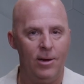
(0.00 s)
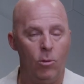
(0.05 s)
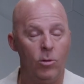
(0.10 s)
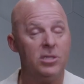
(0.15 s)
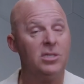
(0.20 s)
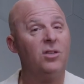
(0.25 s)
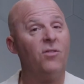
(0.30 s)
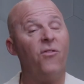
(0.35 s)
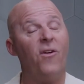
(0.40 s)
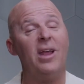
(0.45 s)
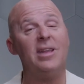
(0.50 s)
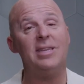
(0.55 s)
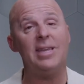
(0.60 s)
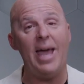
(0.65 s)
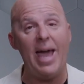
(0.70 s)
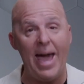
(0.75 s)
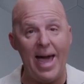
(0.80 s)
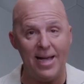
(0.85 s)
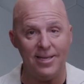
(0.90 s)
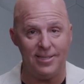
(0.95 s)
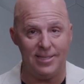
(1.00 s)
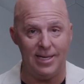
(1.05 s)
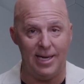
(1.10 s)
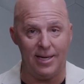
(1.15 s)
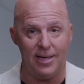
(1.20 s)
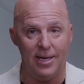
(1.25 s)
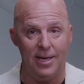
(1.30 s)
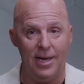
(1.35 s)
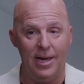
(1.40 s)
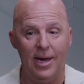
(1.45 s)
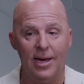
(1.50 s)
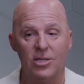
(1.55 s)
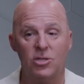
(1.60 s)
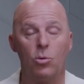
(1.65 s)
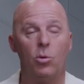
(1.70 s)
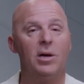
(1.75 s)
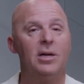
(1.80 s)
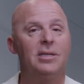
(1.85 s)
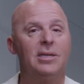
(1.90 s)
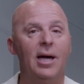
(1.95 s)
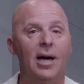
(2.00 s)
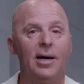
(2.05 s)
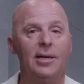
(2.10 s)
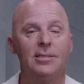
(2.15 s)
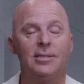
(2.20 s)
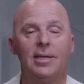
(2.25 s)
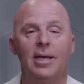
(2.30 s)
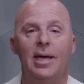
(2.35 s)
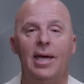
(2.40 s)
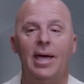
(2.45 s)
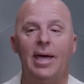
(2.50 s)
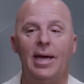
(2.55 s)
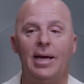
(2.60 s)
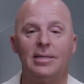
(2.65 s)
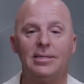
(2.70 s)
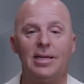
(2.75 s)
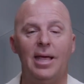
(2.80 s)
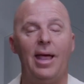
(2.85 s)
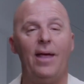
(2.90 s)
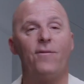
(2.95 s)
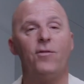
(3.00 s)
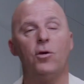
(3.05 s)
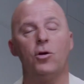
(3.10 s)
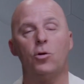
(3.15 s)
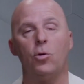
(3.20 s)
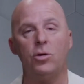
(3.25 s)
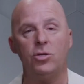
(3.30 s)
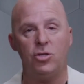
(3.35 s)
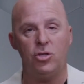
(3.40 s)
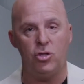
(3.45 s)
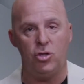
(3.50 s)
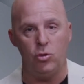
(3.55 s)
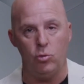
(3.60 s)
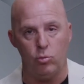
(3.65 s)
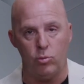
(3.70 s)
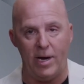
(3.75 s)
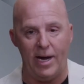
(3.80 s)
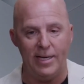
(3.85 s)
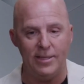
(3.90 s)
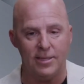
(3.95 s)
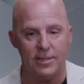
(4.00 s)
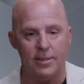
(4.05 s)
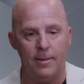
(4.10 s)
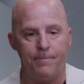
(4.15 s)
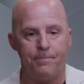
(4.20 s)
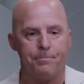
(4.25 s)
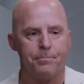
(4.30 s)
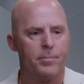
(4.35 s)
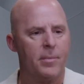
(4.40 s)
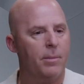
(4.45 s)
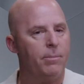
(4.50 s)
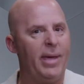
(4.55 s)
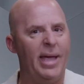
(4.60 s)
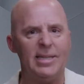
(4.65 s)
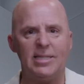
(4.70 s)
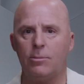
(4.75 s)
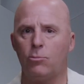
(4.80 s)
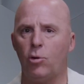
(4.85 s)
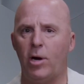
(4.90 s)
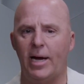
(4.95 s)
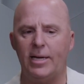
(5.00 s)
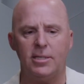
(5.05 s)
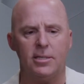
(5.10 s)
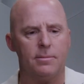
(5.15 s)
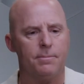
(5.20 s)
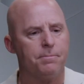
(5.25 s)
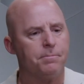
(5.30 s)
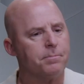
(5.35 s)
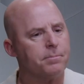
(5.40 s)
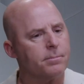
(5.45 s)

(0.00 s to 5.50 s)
which is fantastic. So what it does is, if you're going to do rice, make some rice,